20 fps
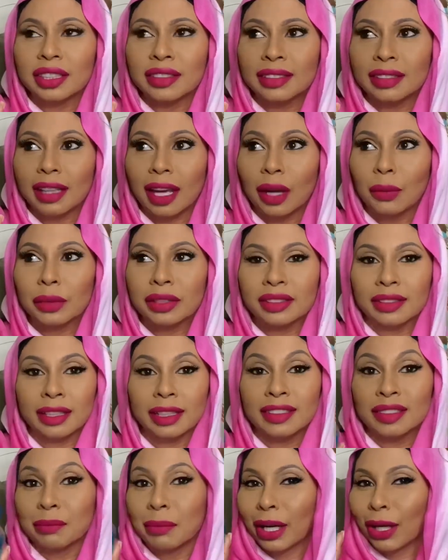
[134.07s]
I would say
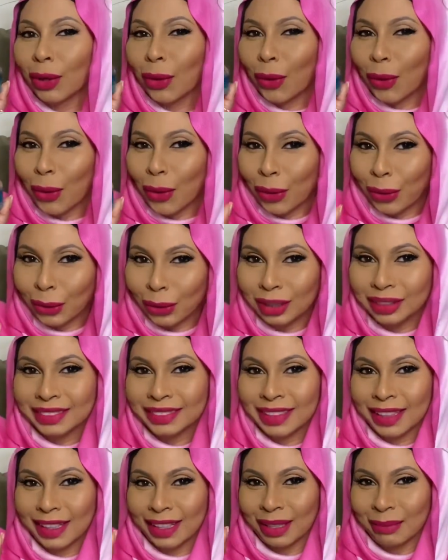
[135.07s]
is my
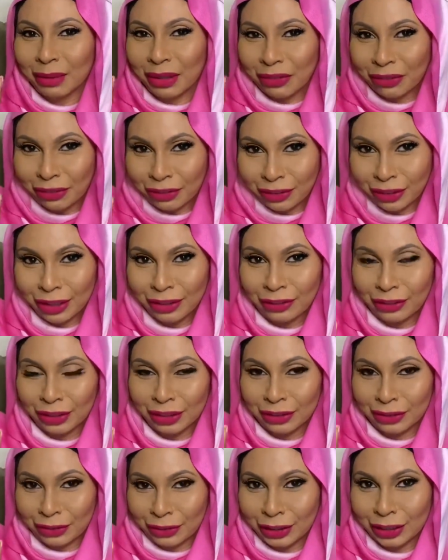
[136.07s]
all-time favorite
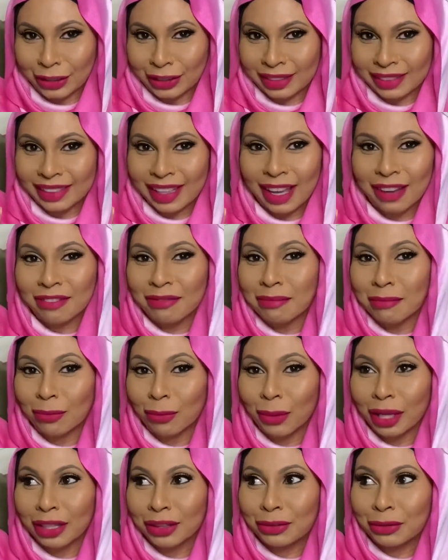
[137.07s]
fragrance. I've
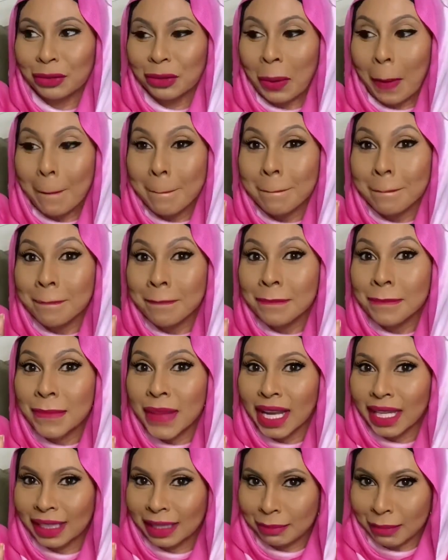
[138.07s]
went through
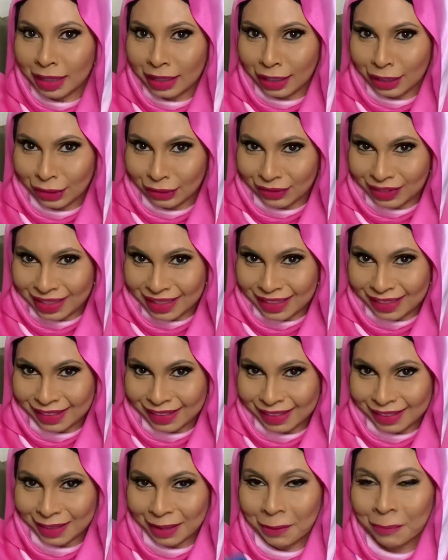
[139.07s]
many of
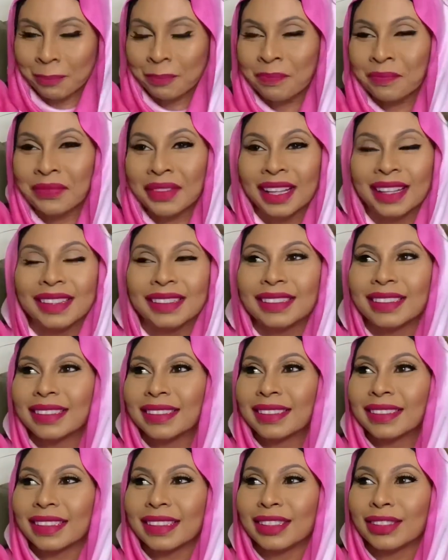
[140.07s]
these.
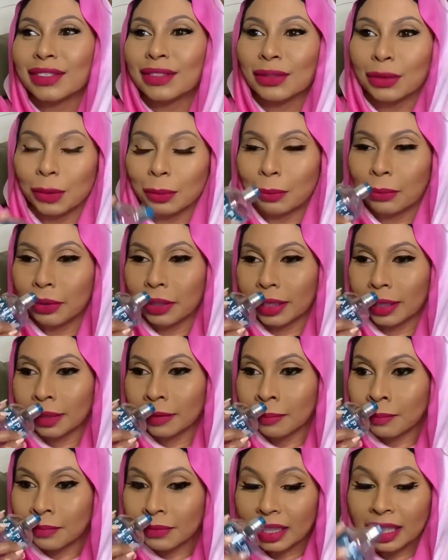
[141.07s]
This is so pretty.
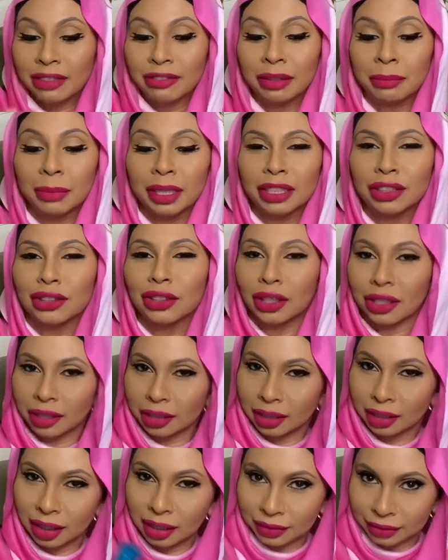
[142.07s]
Even my daughter
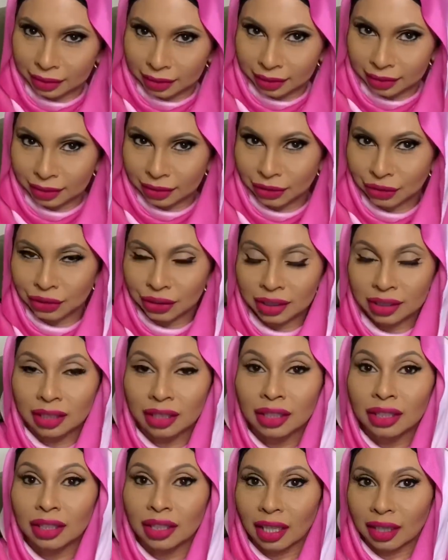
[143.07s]
loves this. She
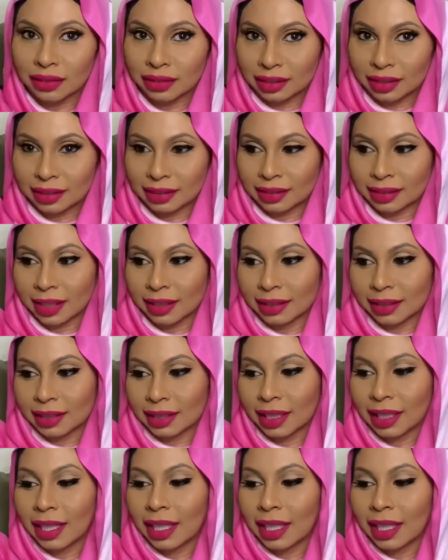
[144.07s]
loves this scent.